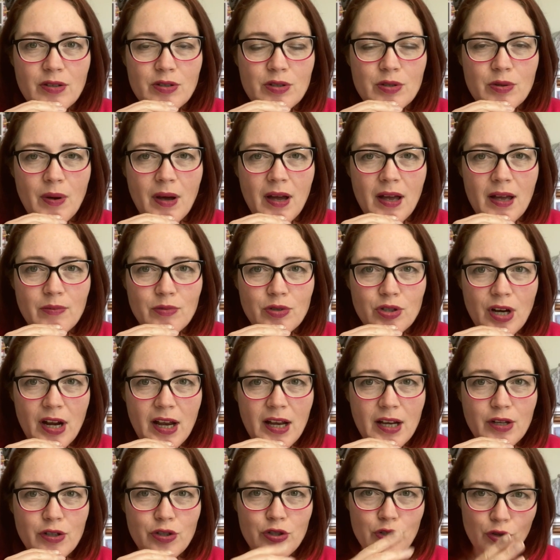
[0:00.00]
So I am
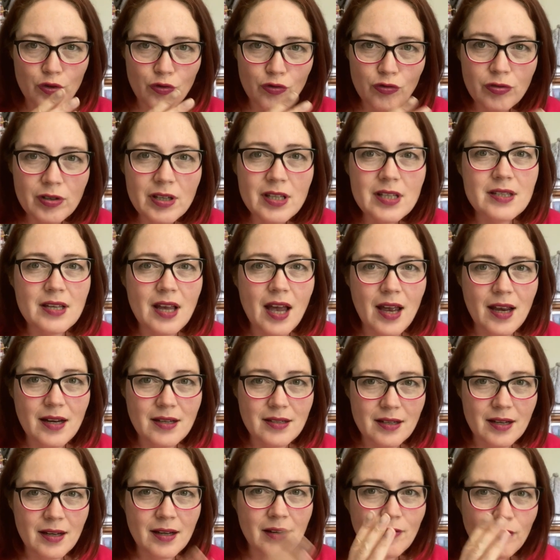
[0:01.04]
trying to reset
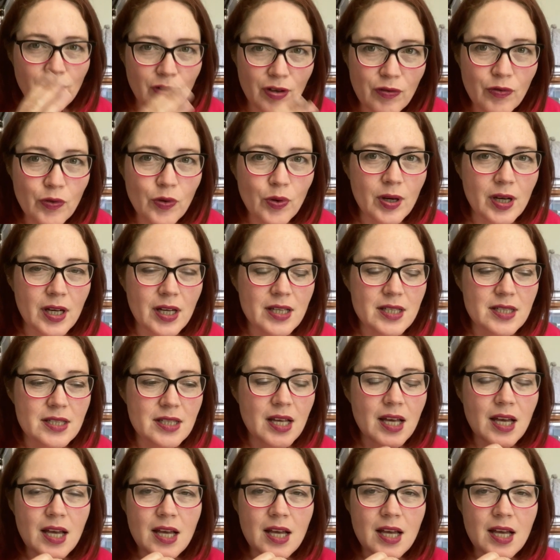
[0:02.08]
and refocus.